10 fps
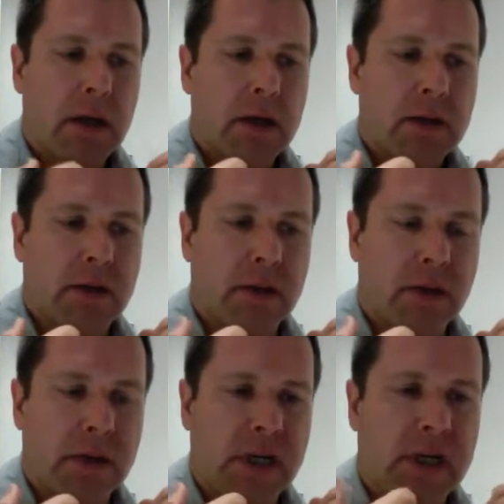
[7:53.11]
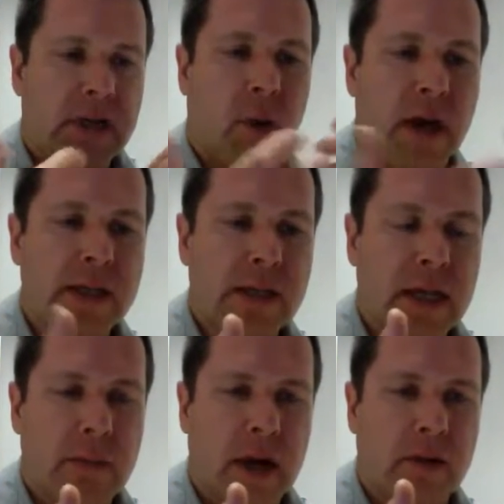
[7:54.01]
So you would need twice
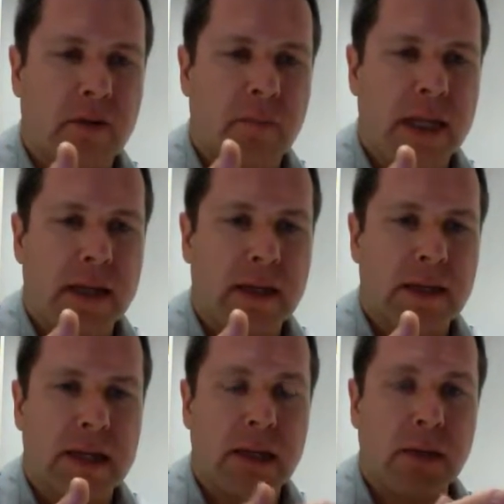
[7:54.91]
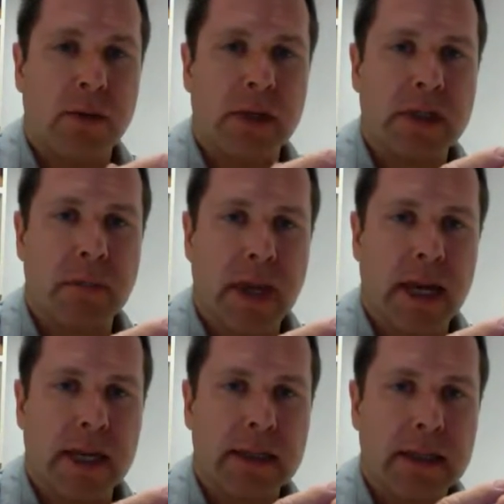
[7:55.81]
the amount of beans than you would
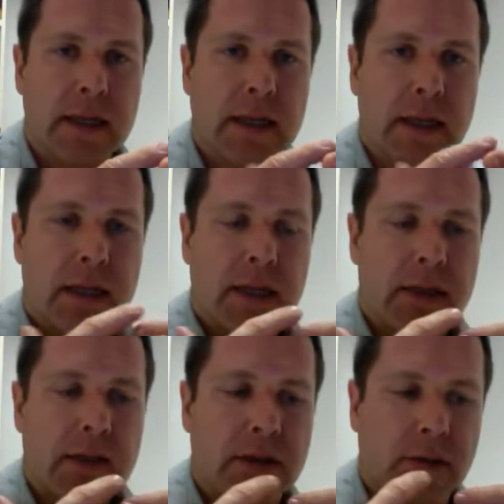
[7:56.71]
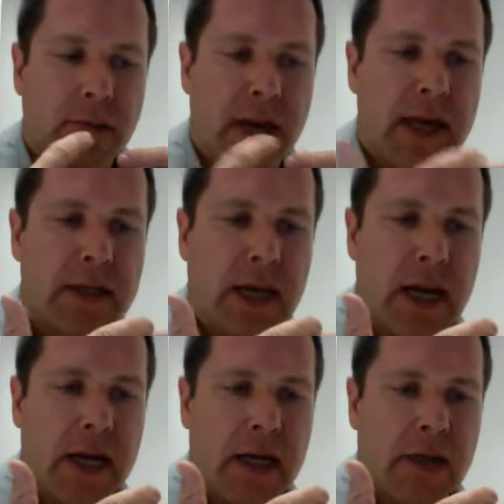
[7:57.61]
expect to
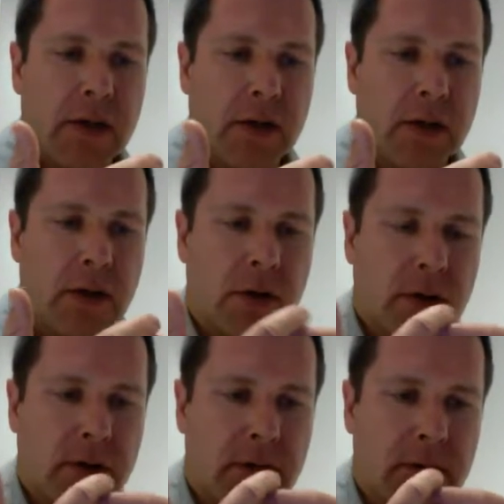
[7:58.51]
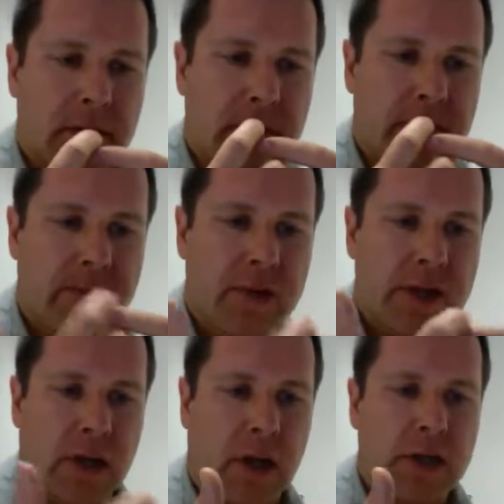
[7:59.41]
maintain your
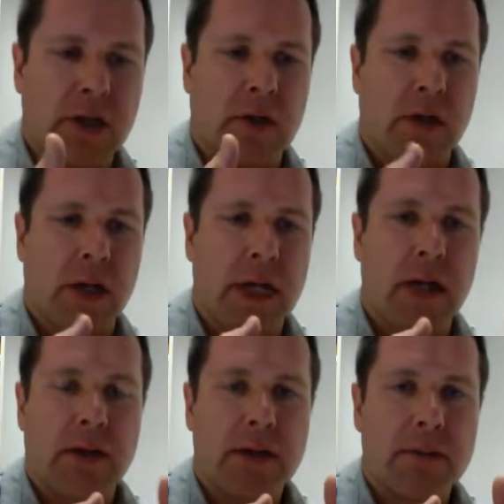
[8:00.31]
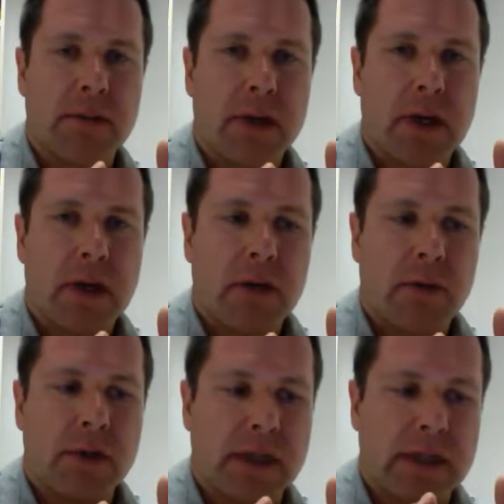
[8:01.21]
physiological health,
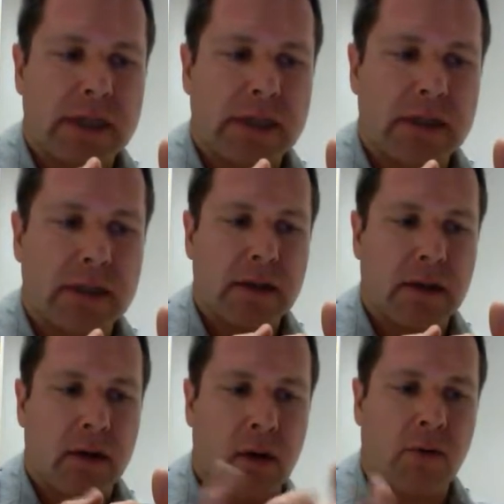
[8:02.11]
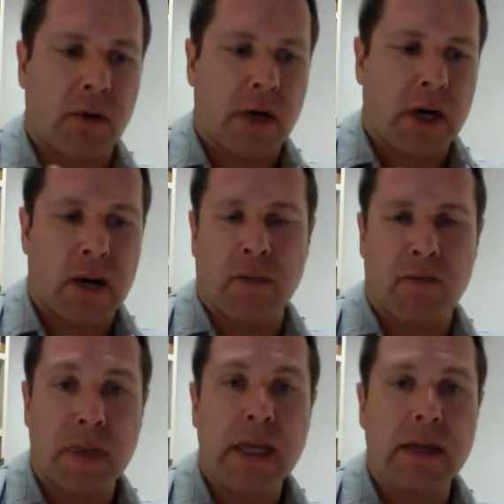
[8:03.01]
which is over a cup
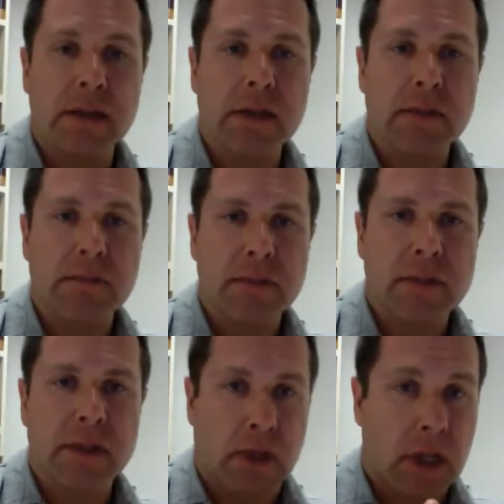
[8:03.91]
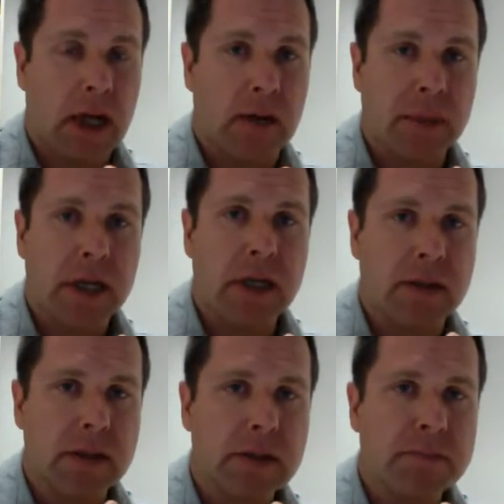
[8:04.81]
of beans. It's a lot of
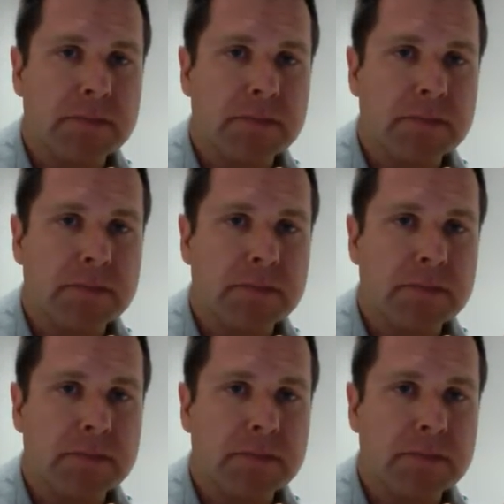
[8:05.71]
beans.